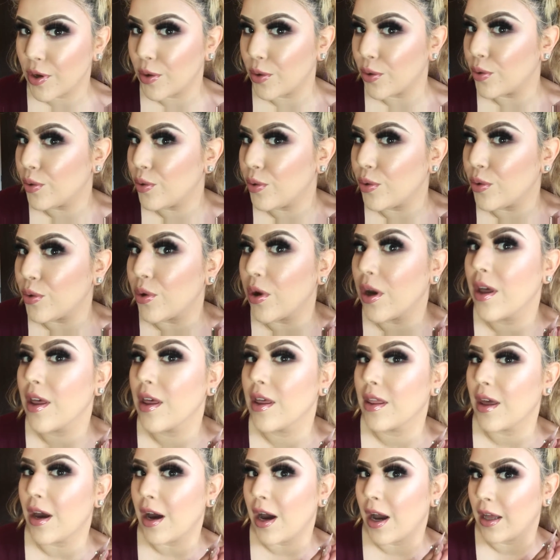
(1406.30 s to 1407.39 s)
Ooh,
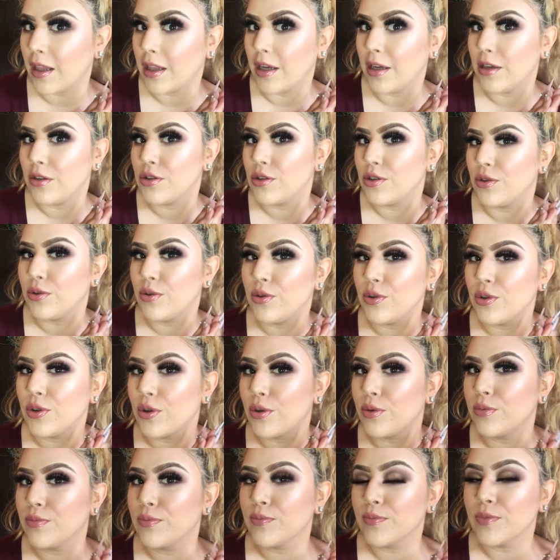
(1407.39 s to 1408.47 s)
the highlight too, you
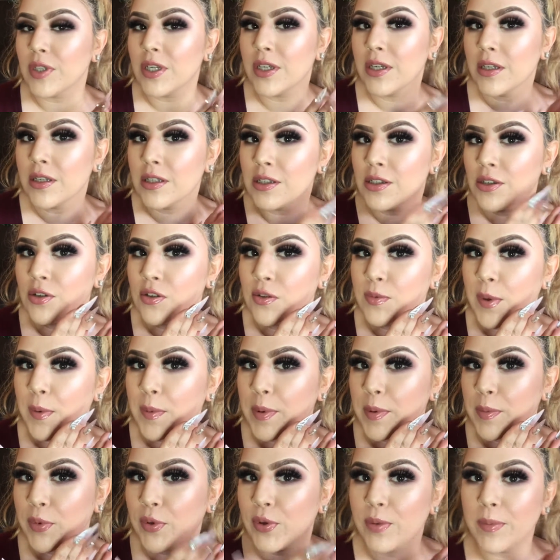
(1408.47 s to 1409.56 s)
know. Excuse my
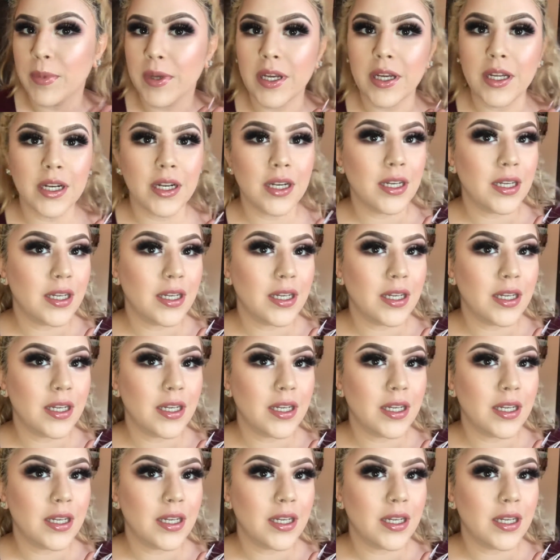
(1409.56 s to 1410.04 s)
pimple, but